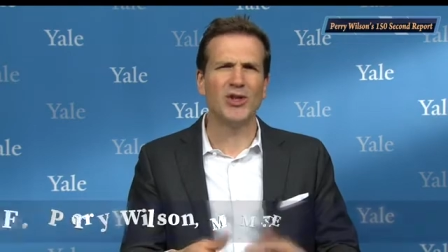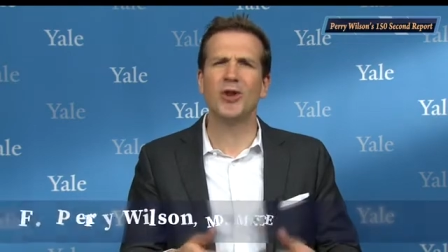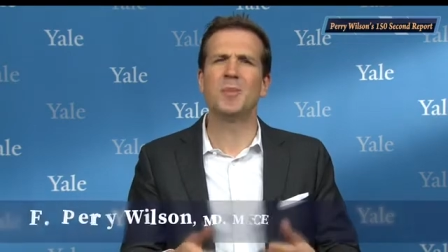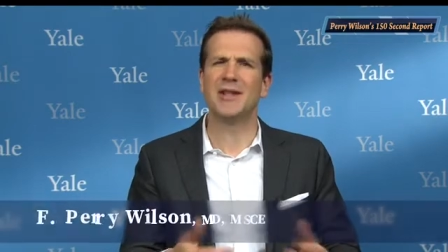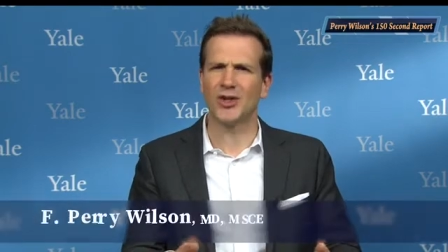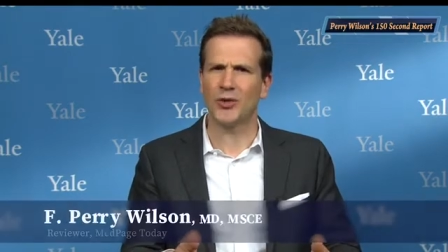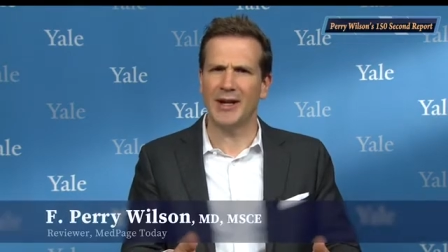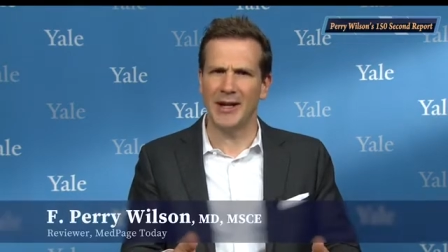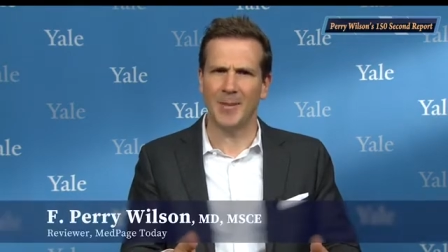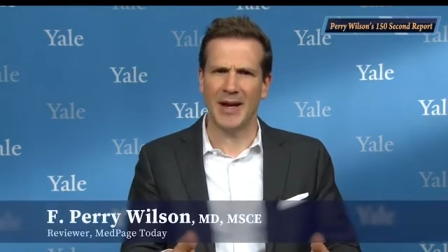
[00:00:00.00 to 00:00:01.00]
shouldn't be
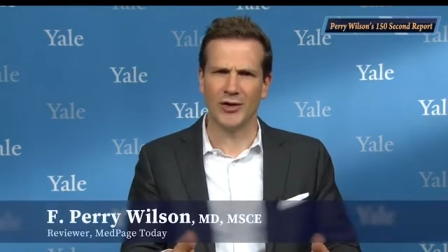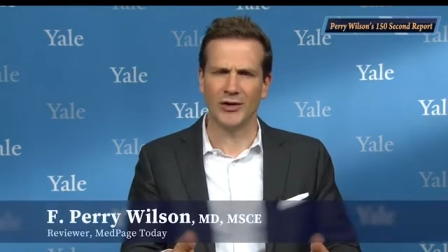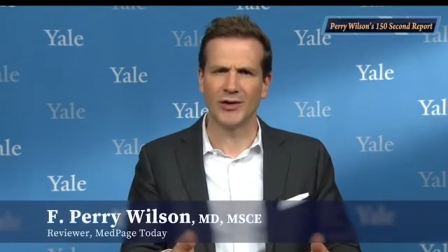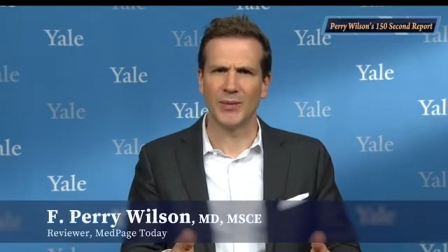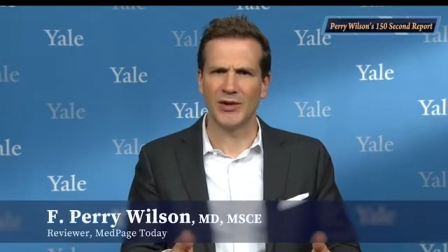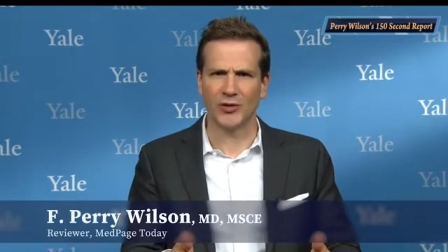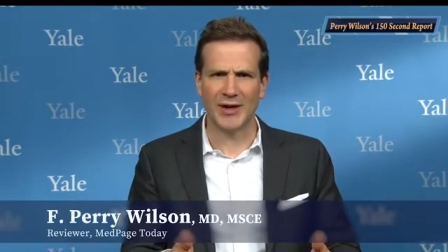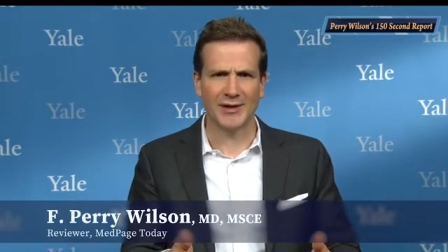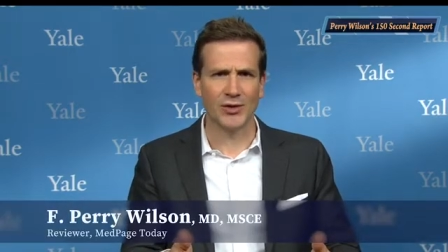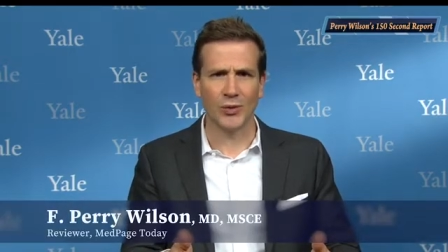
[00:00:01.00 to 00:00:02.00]
screening patients with
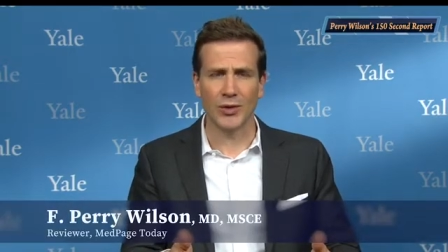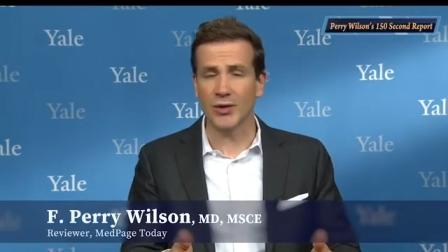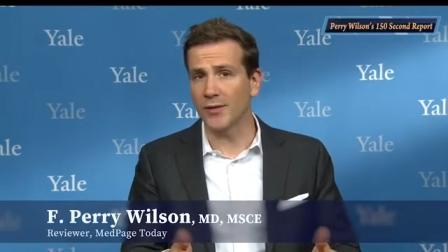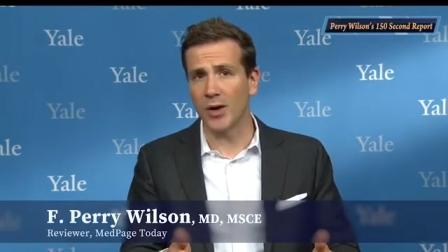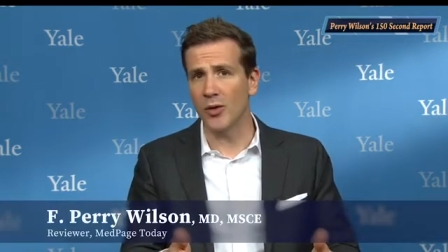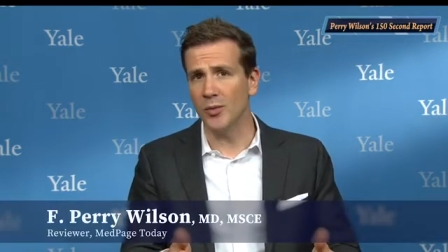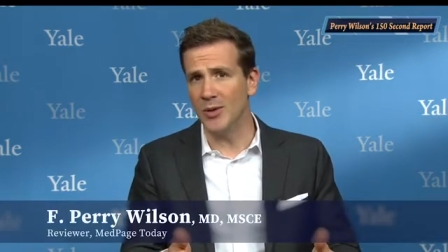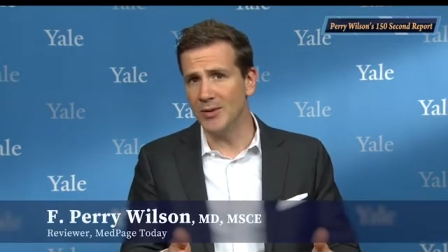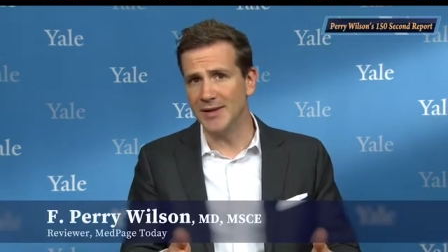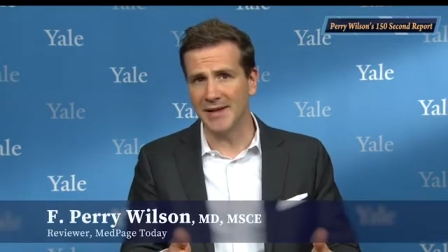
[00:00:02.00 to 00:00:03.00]
stress disorders for
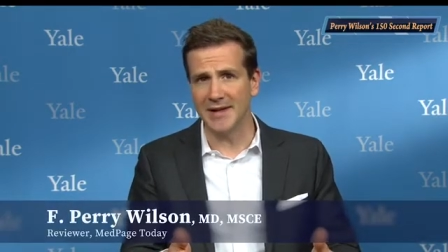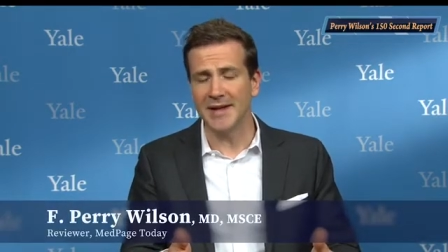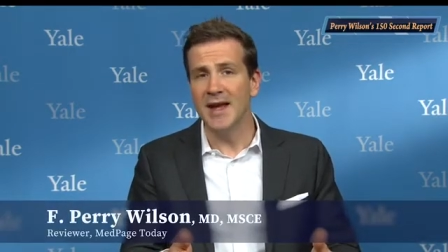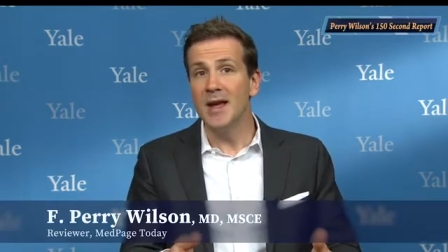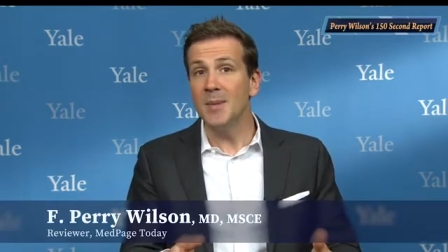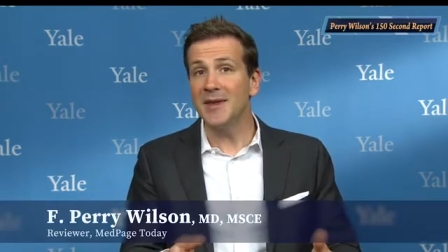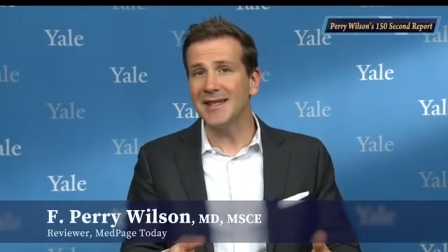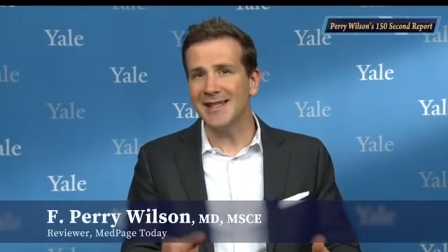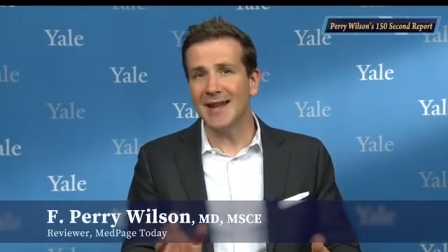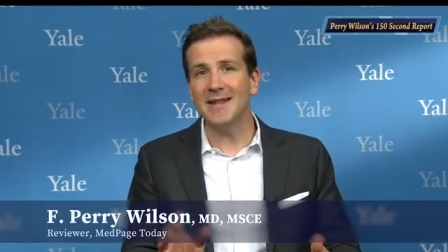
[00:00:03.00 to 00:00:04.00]
autoimmune disease, but the
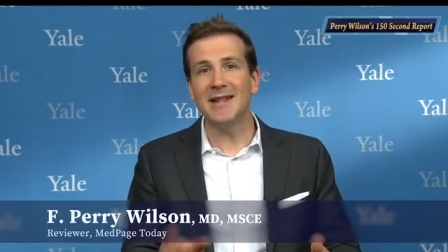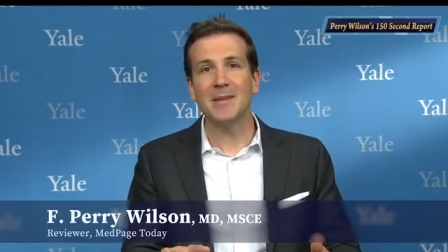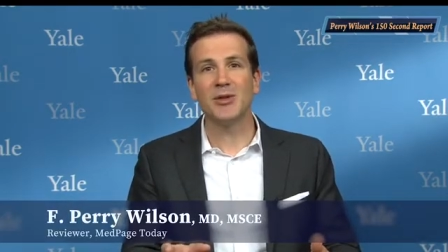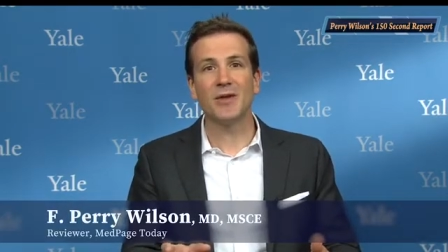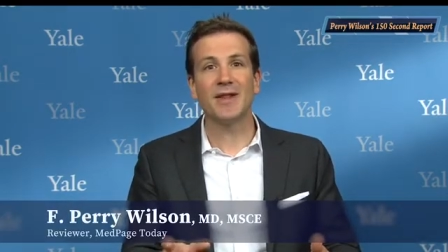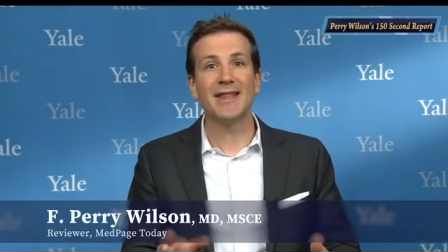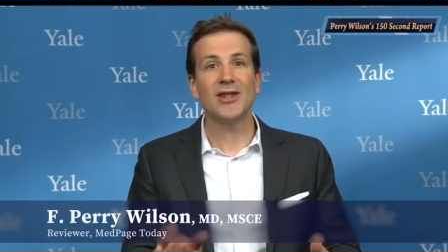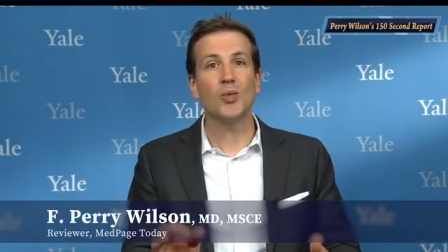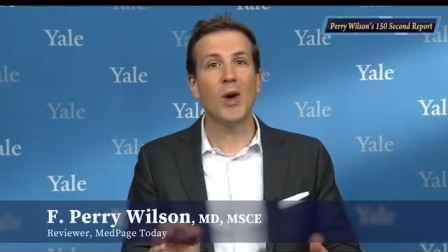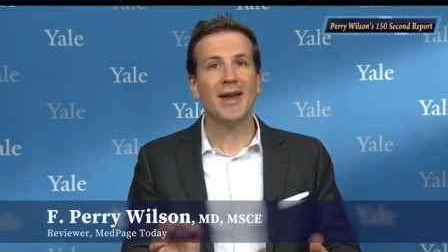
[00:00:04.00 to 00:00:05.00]
study did observe at
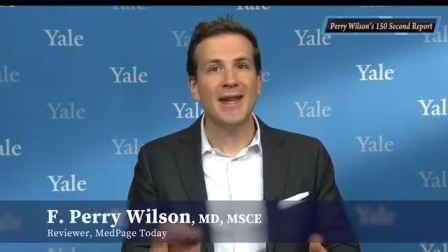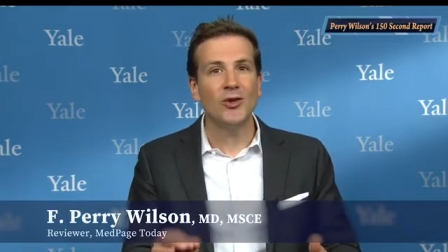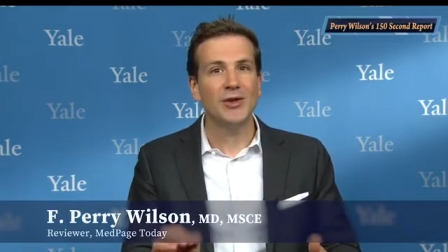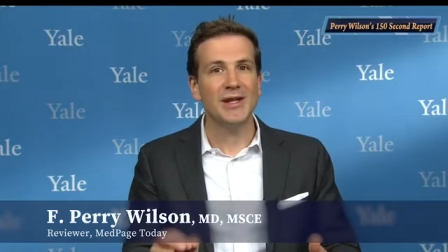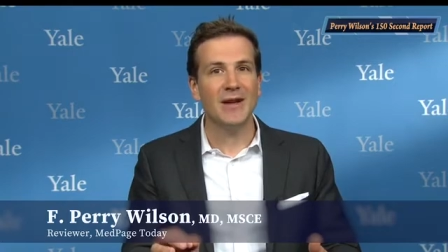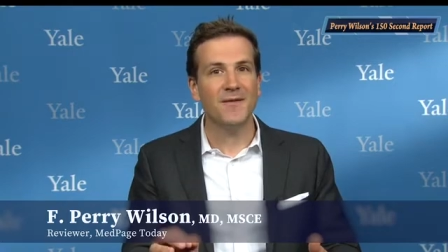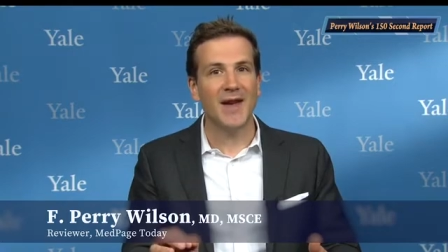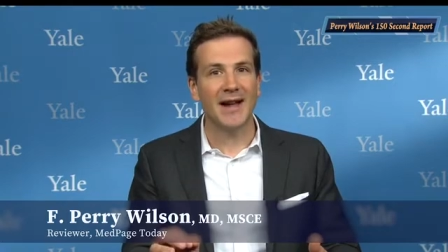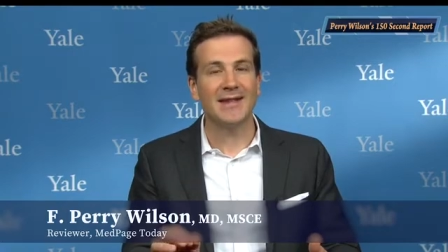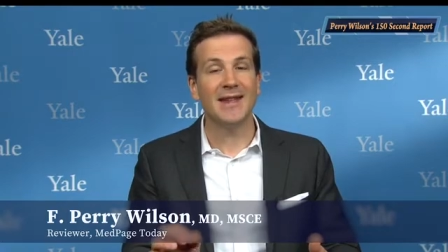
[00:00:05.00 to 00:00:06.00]
least one interesting
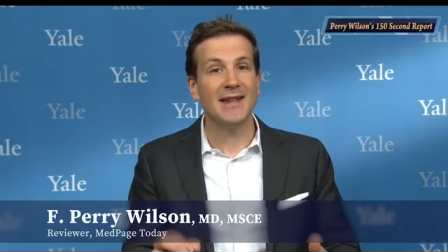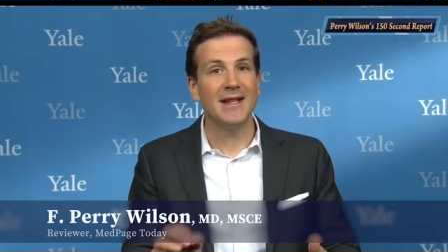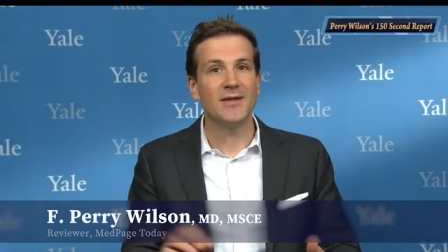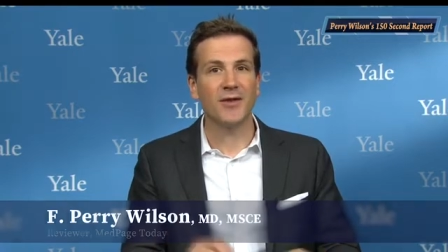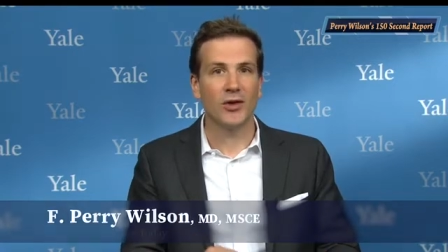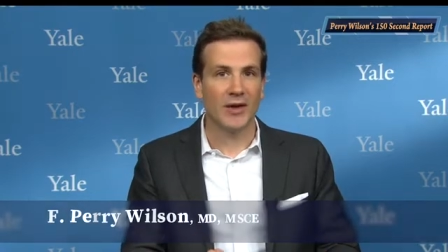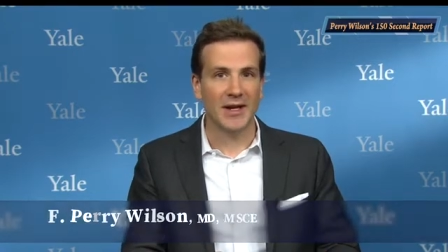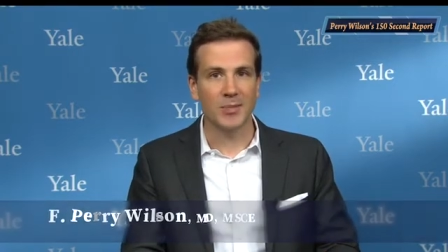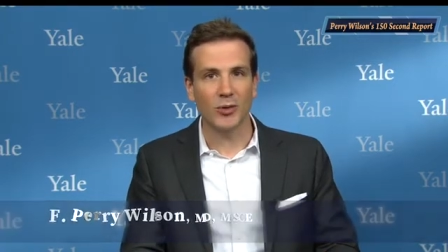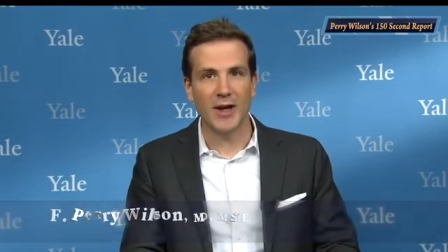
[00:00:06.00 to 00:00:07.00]
effect that needs further
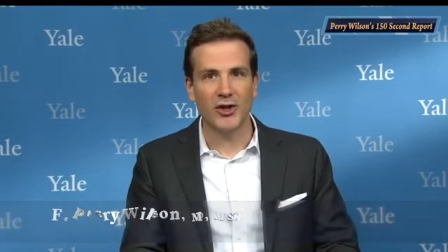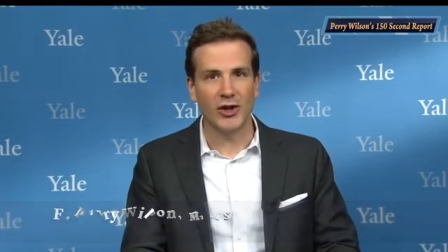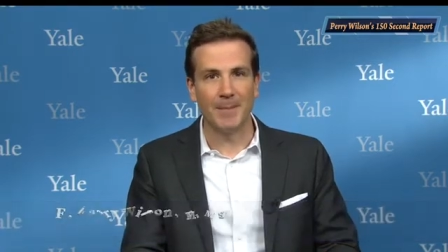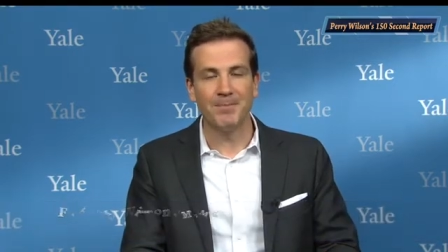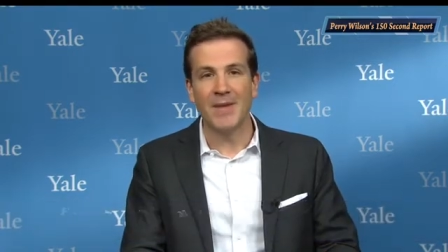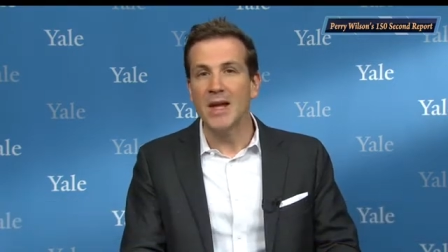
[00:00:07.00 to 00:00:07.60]
exploration.